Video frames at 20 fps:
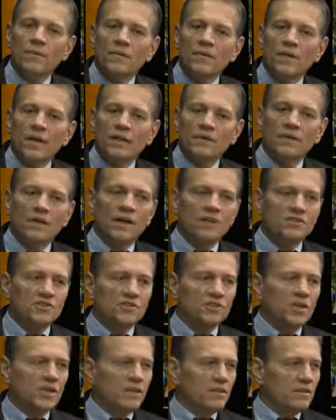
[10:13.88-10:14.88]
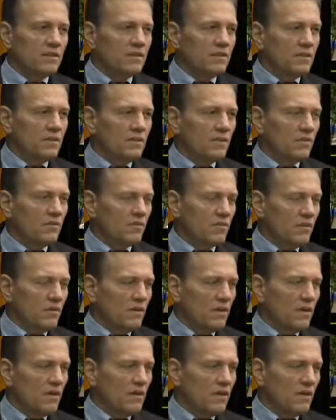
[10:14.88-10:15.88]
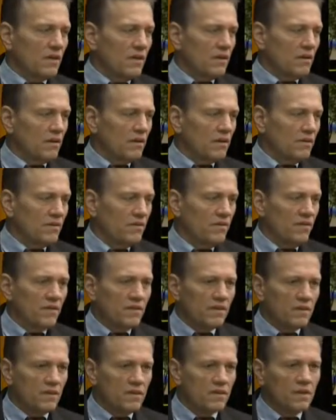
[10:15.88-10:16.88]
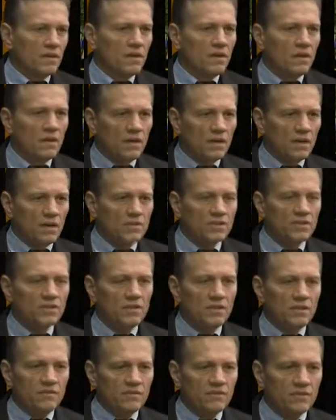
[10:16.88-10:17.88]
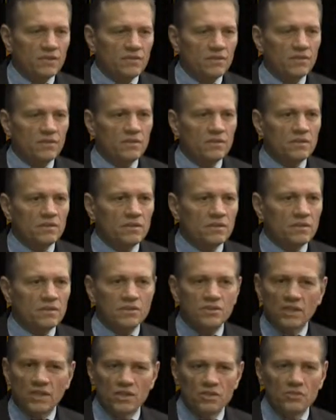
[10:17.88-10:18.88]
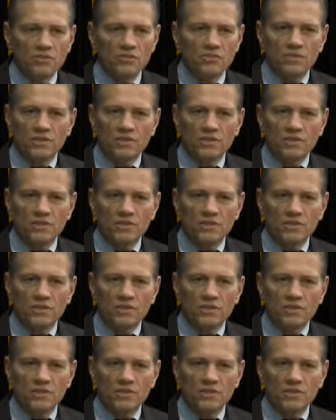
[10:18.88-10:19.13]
that on-site for, I think, our 5th on-site visit scheduled for